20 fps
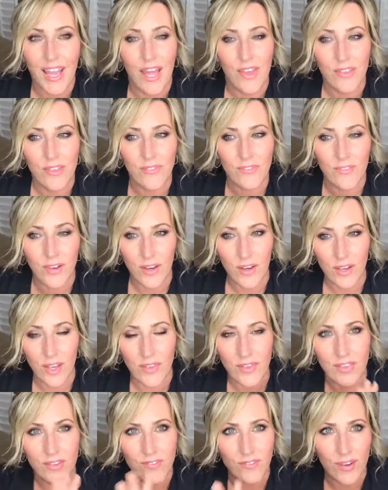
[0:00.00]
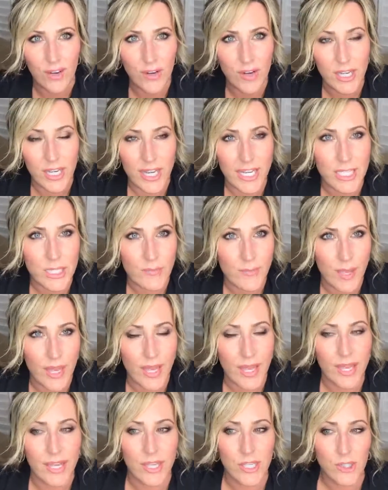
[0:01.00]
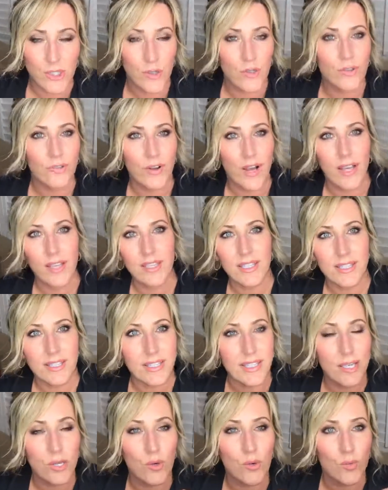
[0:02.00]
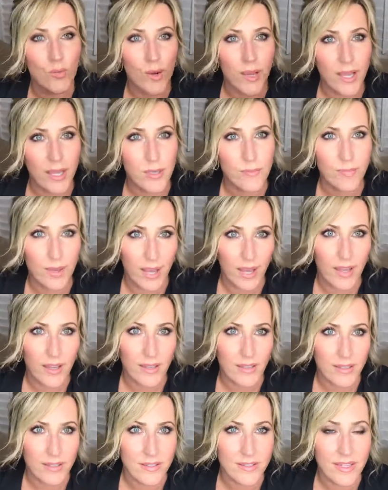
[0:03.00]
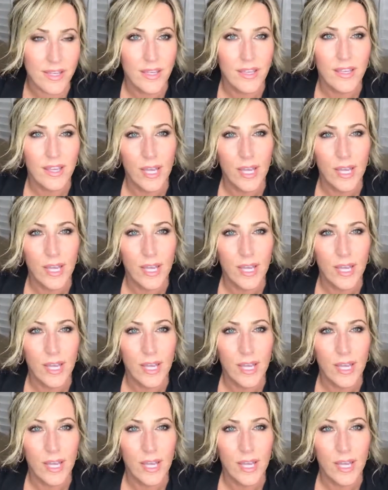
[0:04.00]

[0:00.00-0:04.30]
And the very next page, you'll finally see a red balance.